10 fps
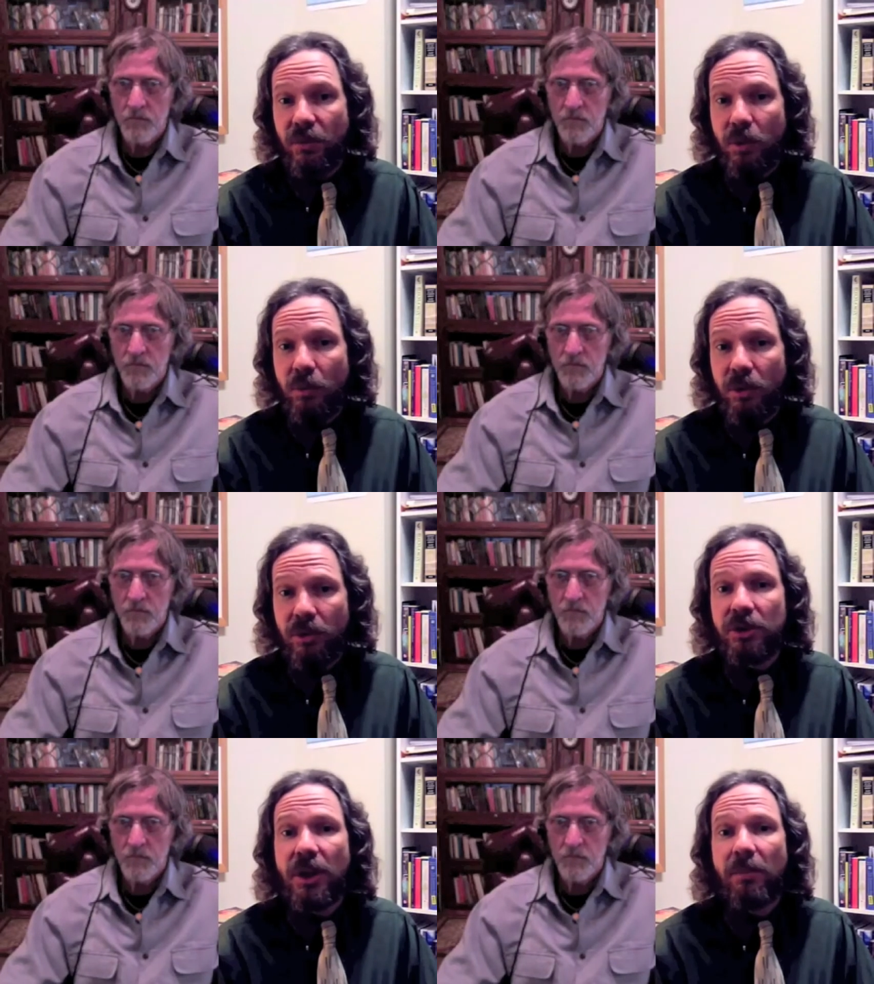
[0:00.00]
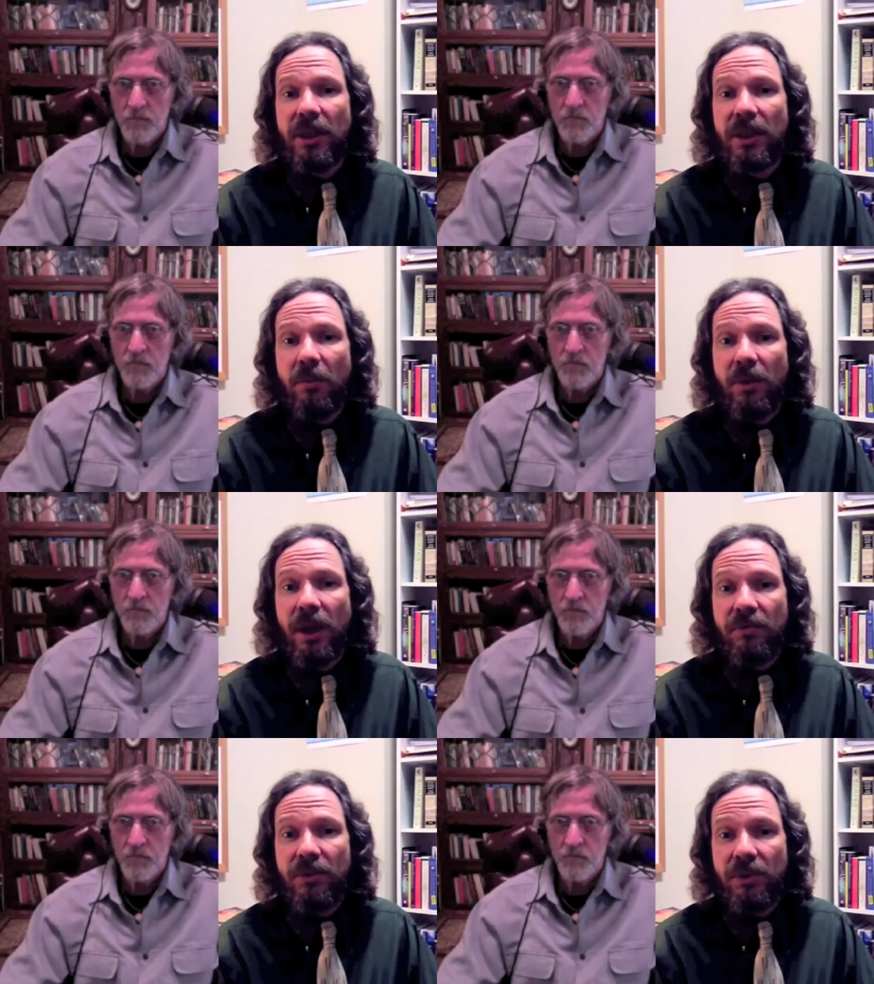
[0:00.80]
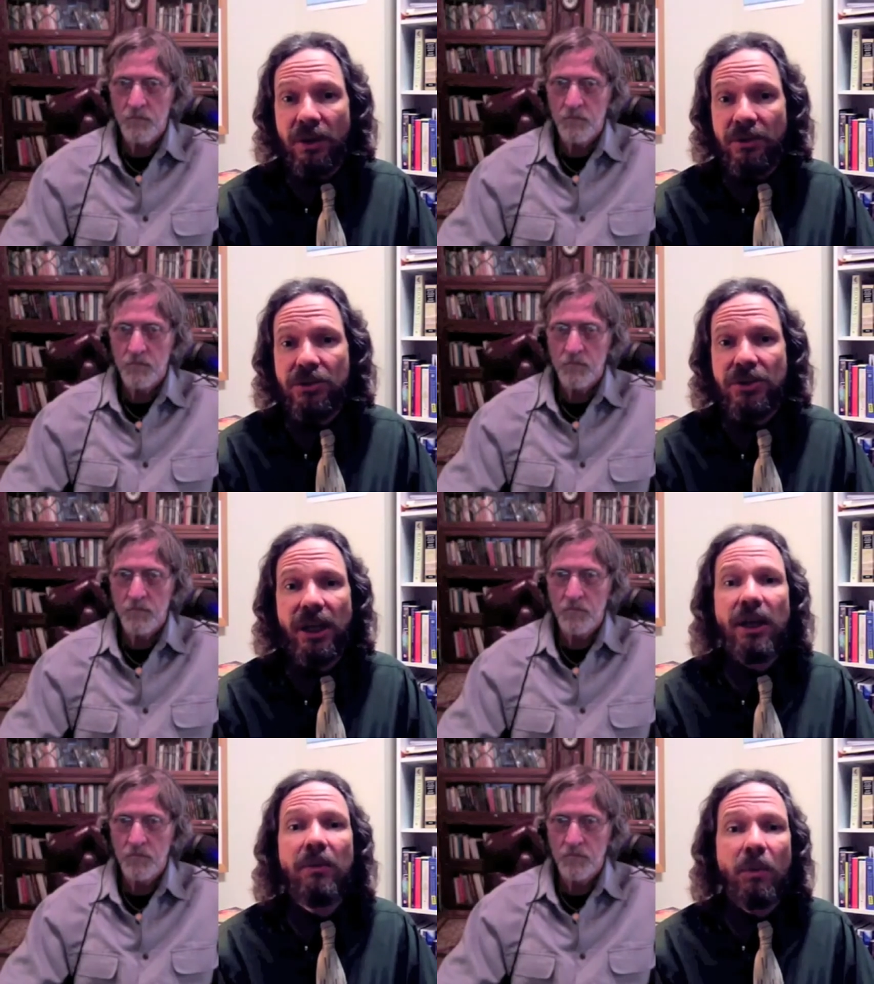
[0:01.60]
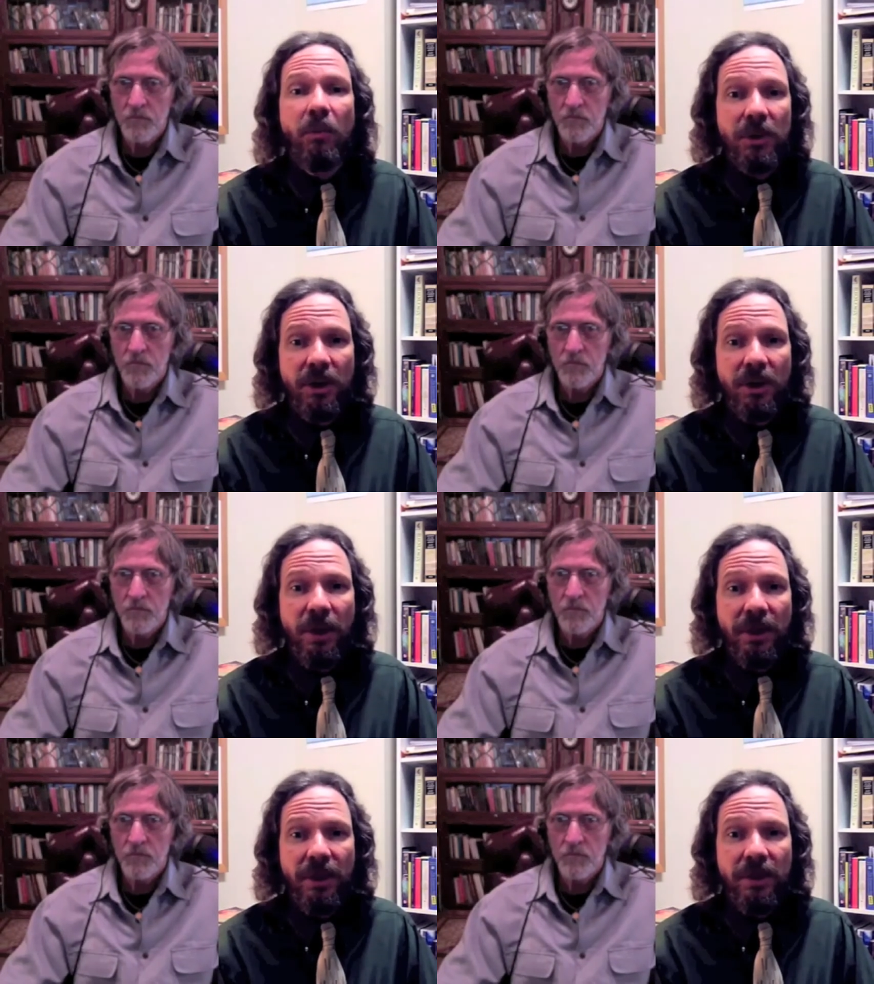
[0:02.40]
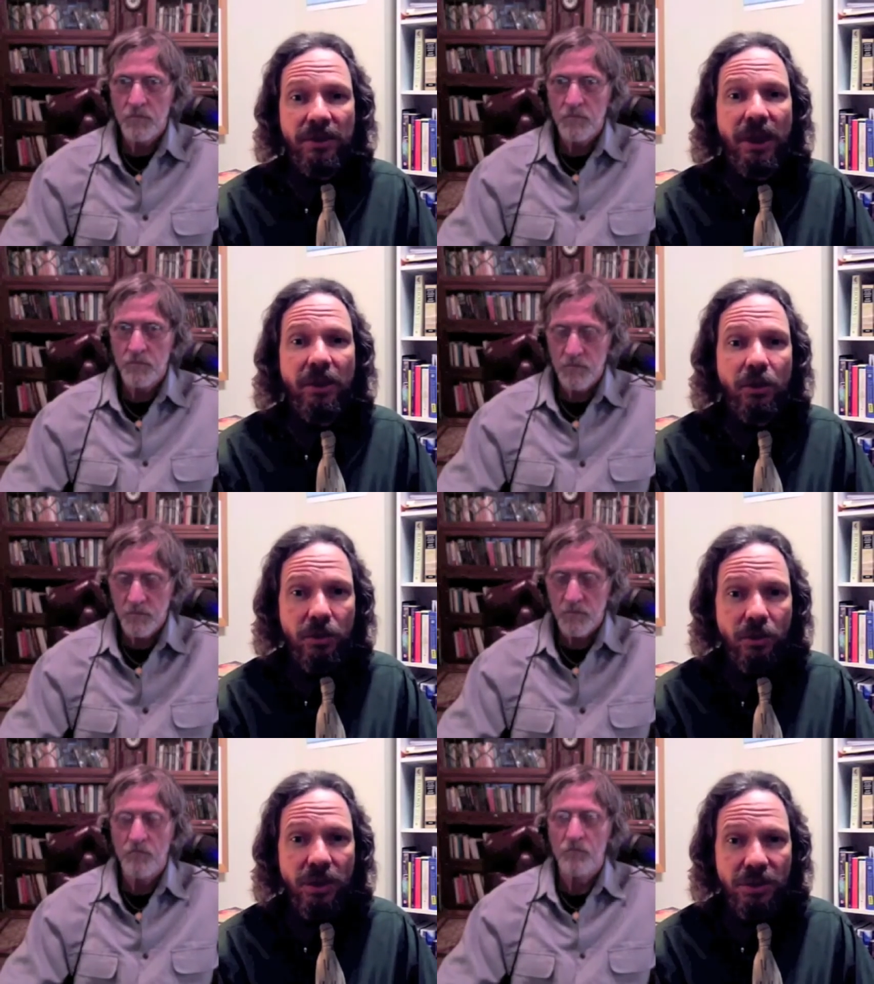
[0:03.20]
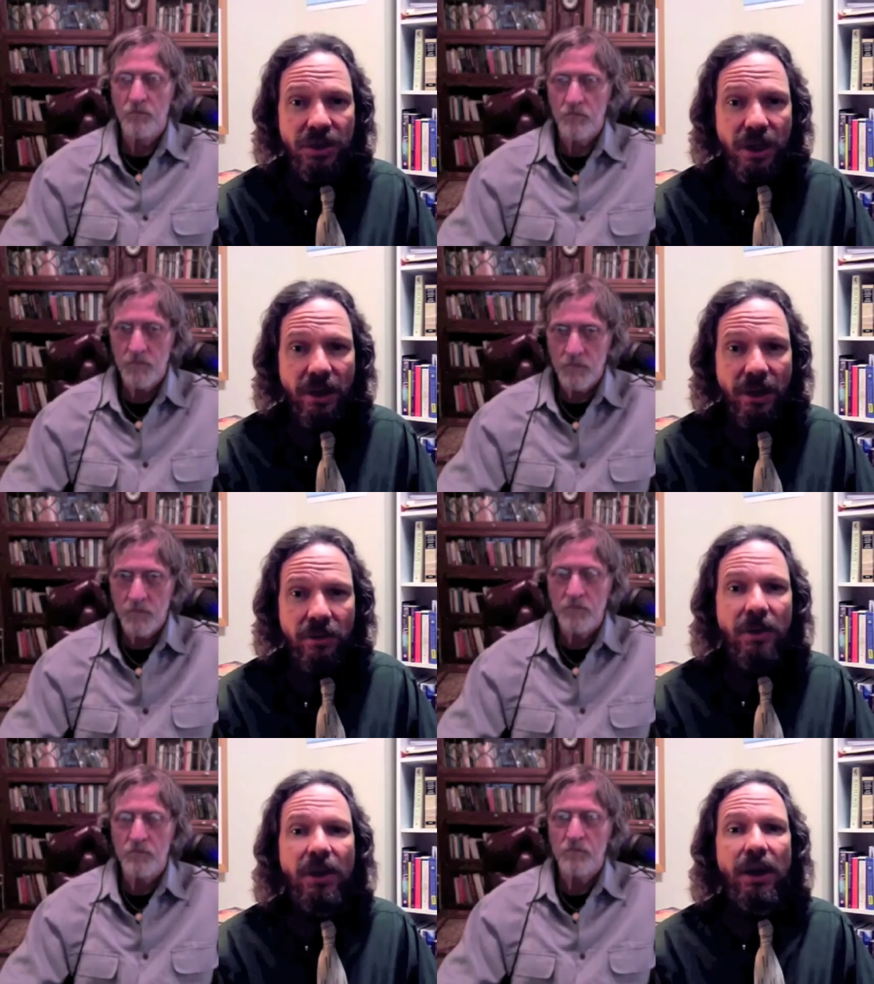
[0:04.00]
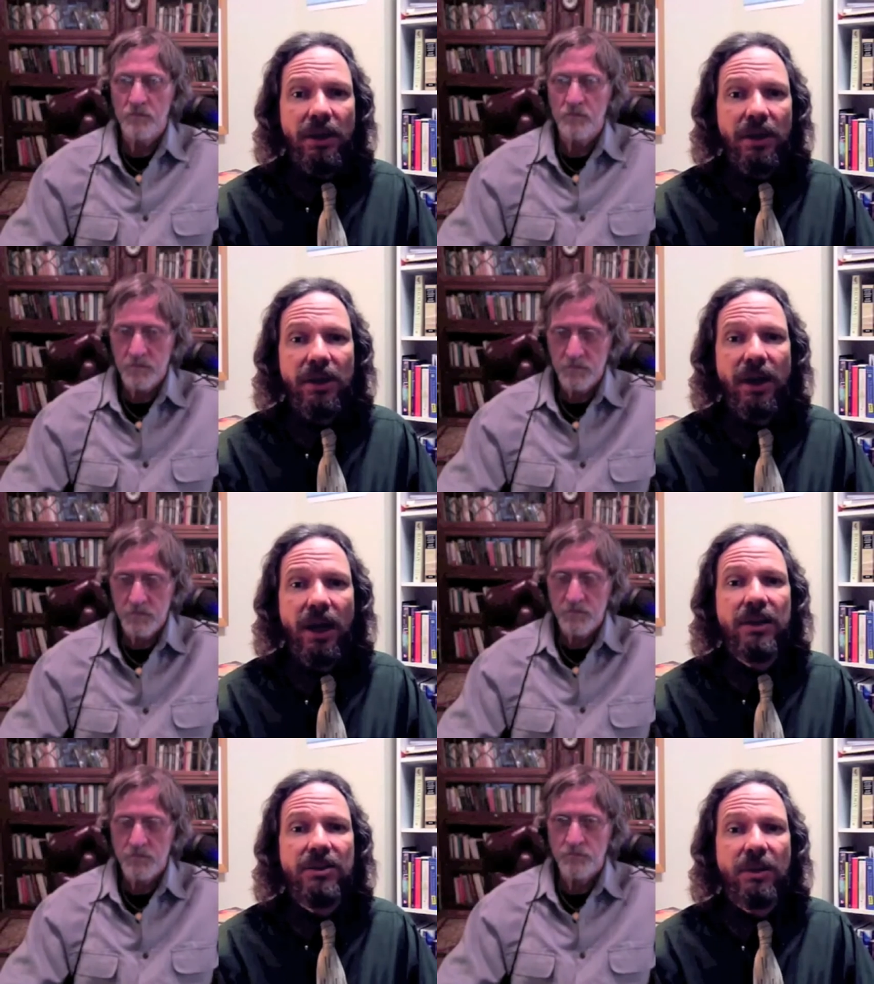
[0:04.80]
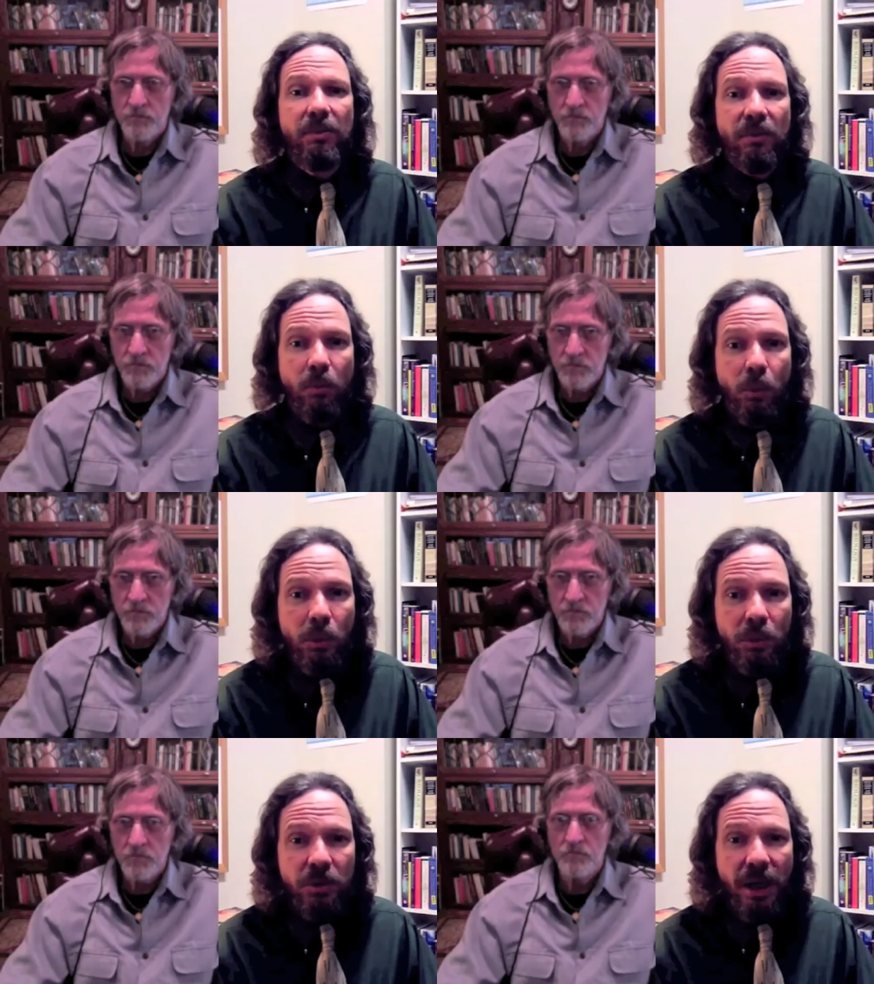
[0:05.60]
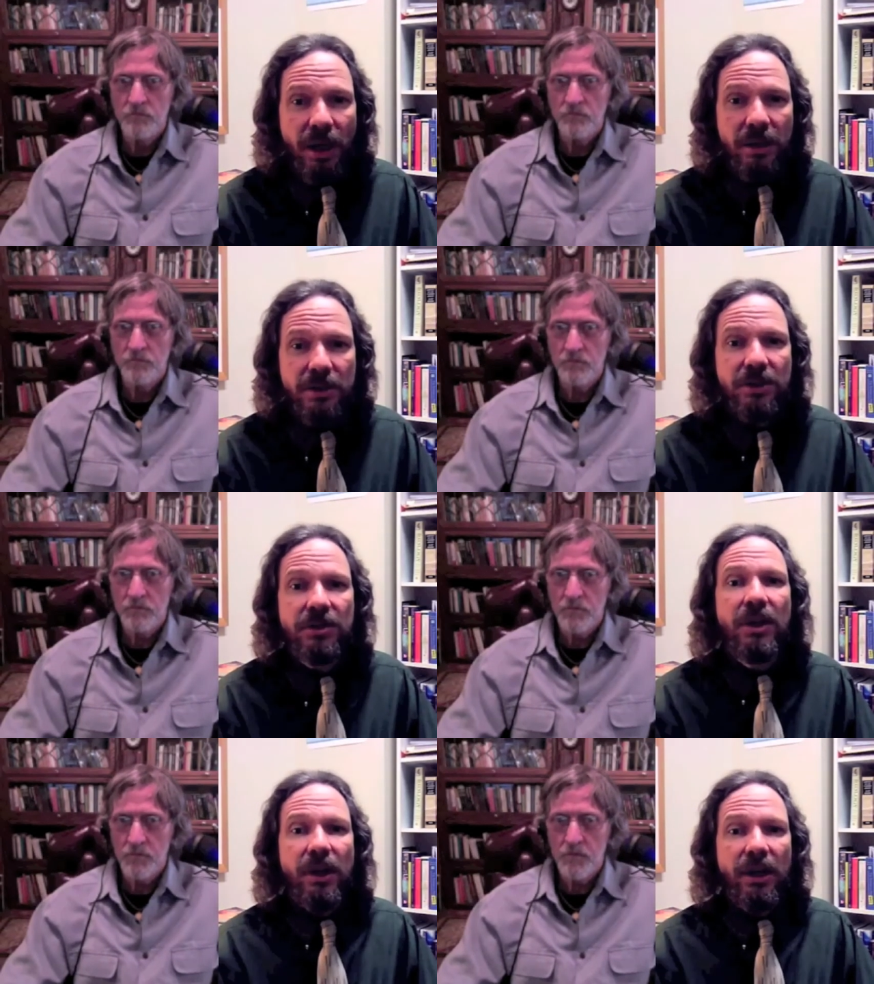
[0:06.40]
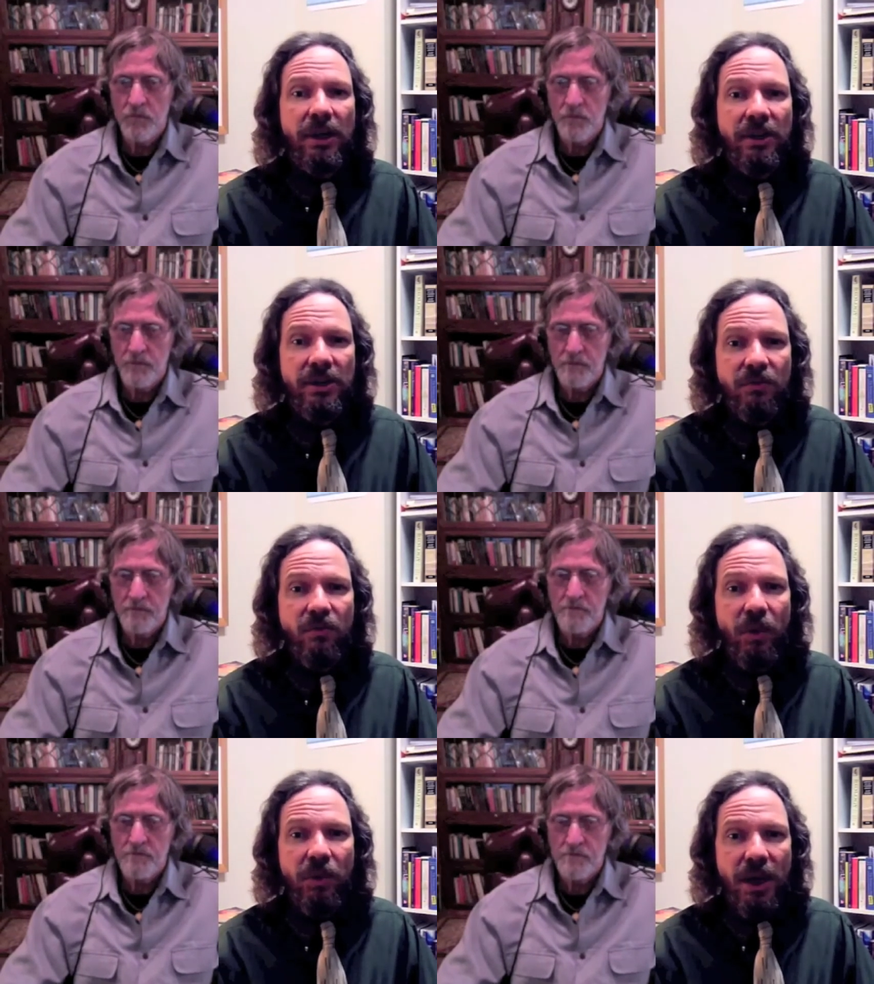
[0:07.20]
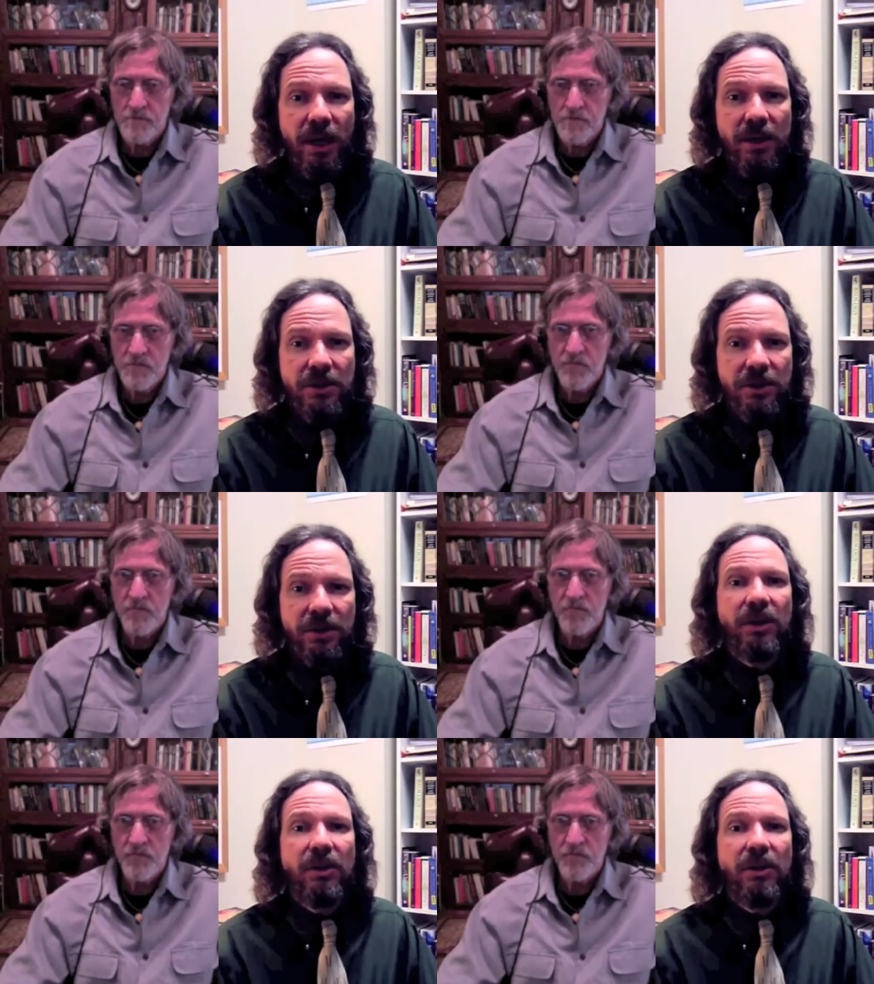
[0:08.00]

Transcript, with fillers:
Speaker 1: if you would, are something that we have to understand when we talk about things like the Yuga cycle and the concept of world ages and this very ancient